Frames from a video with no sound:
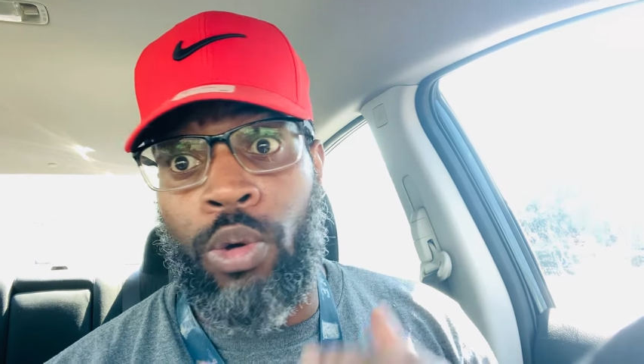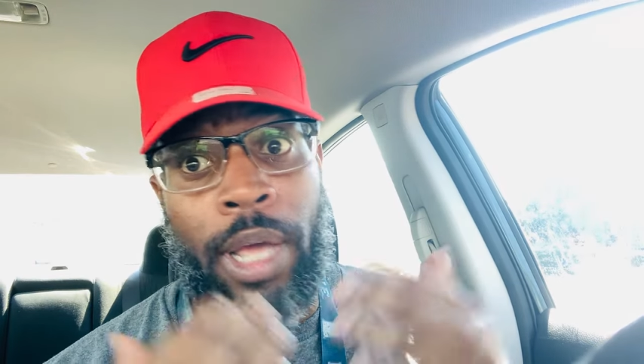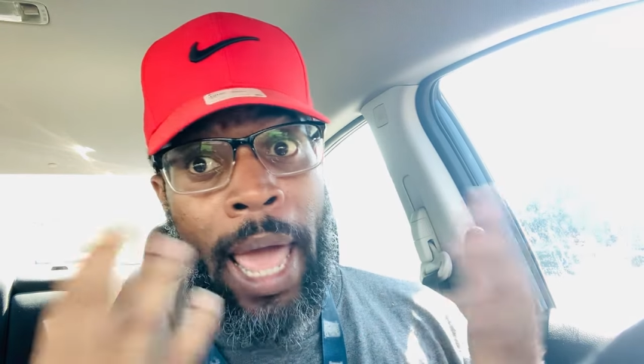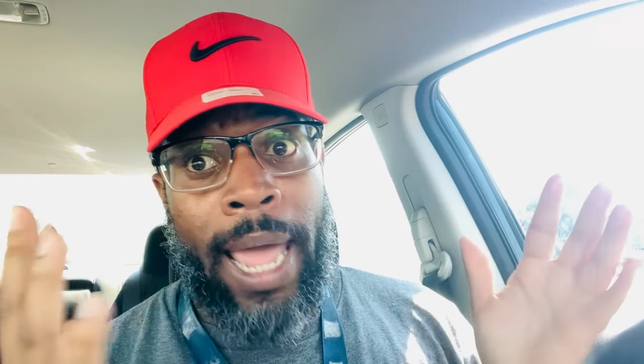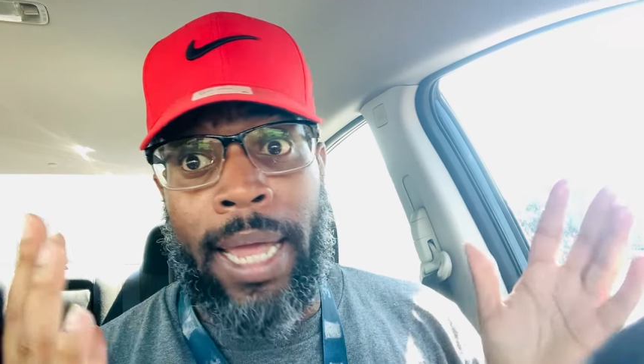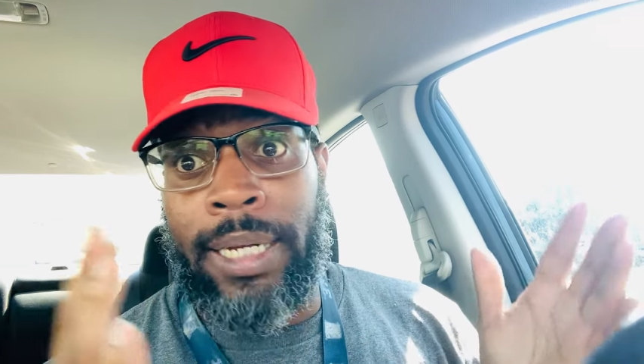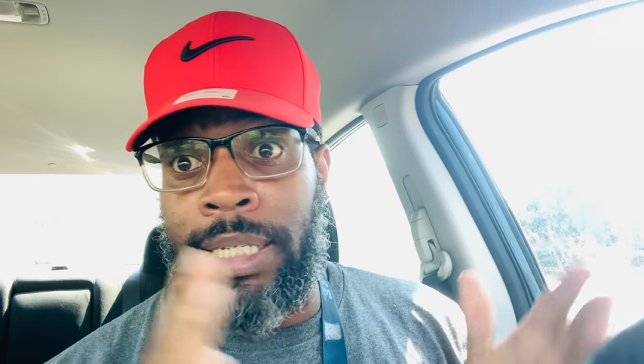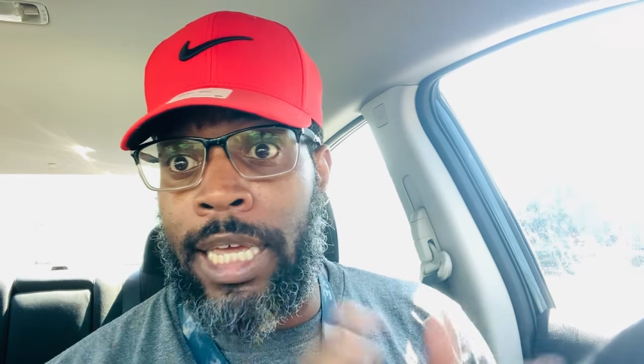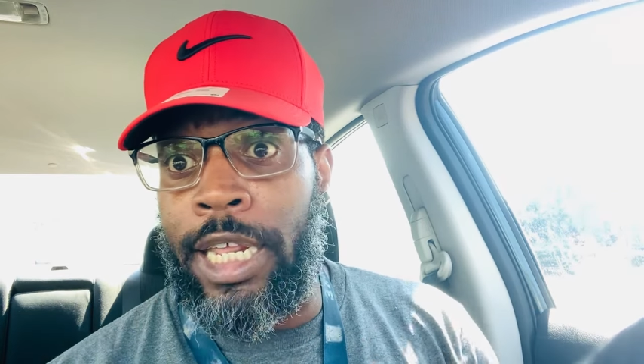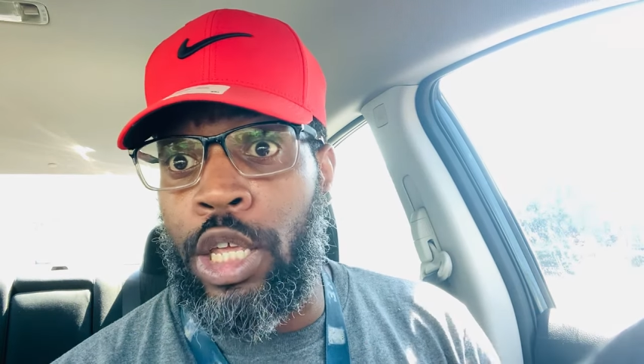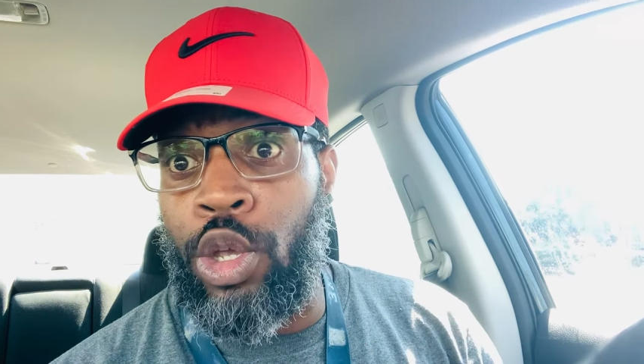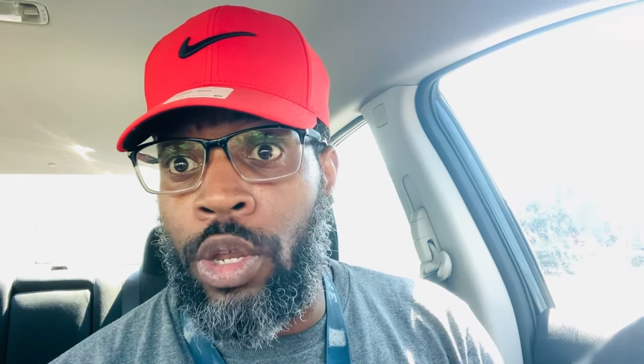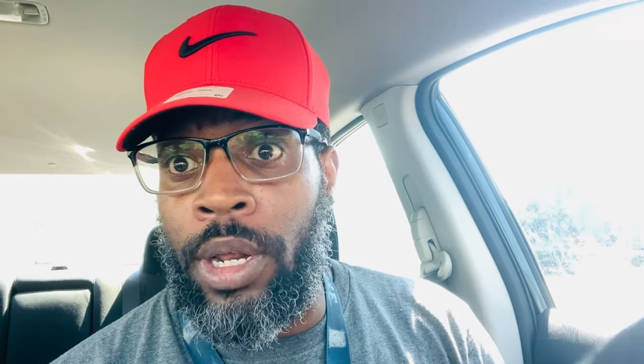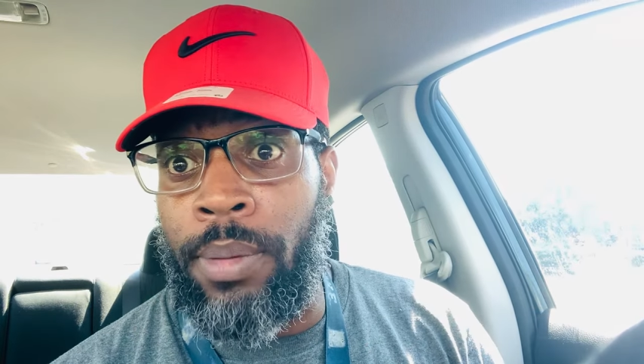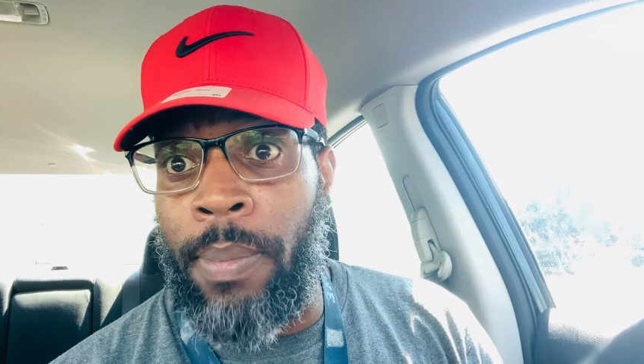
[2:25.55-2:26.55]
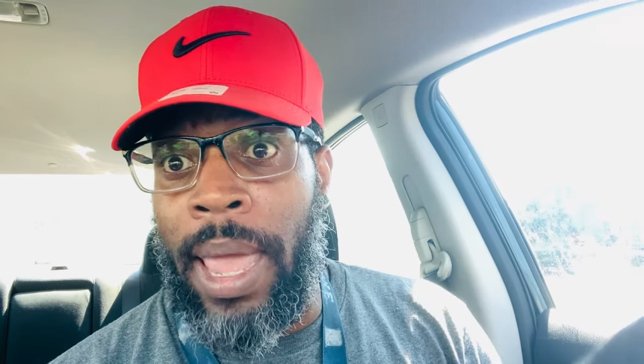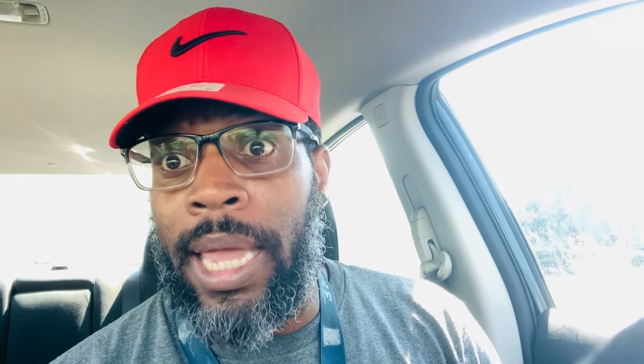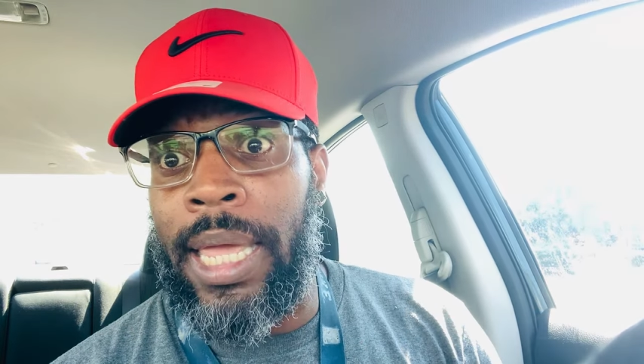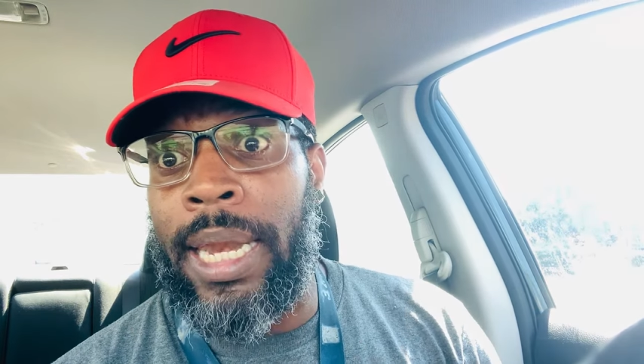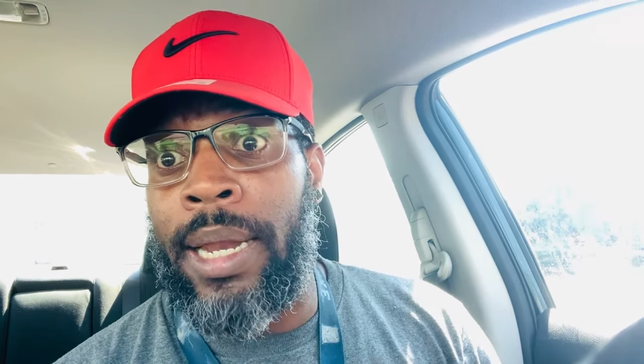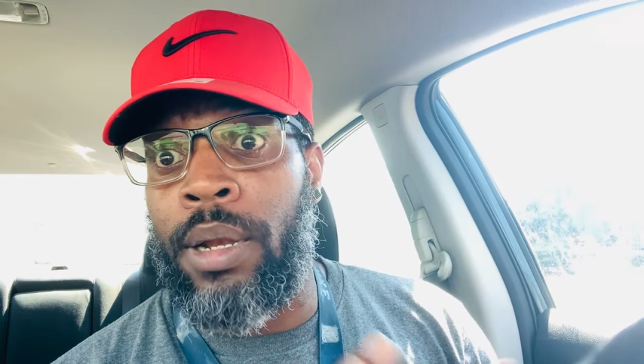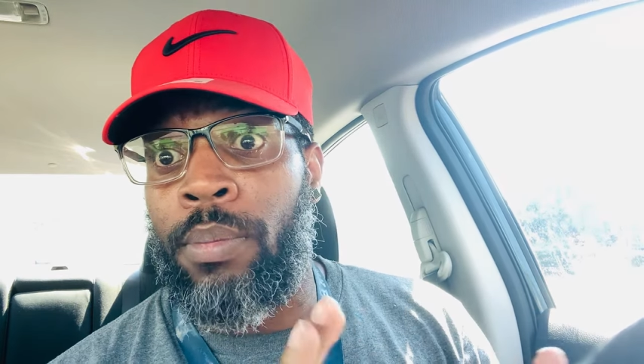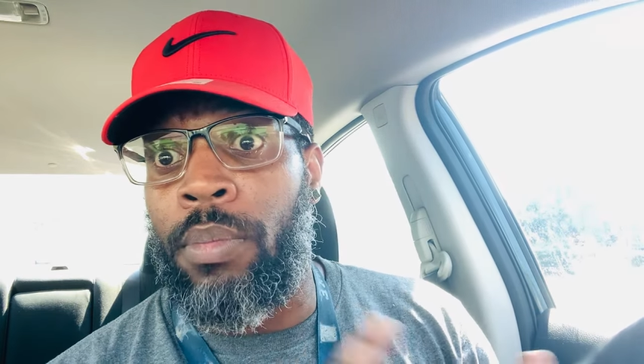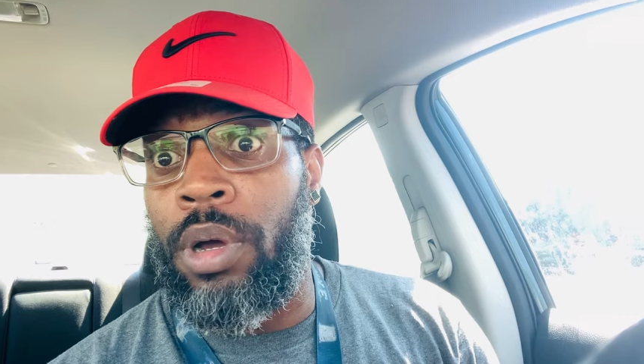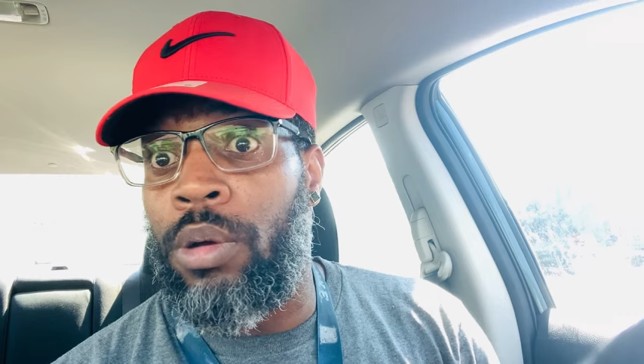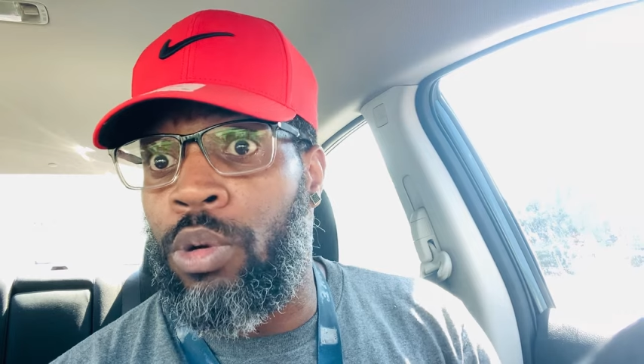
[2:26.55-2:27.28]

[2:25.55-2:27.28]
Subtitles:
hey, TD, you didn't make it in,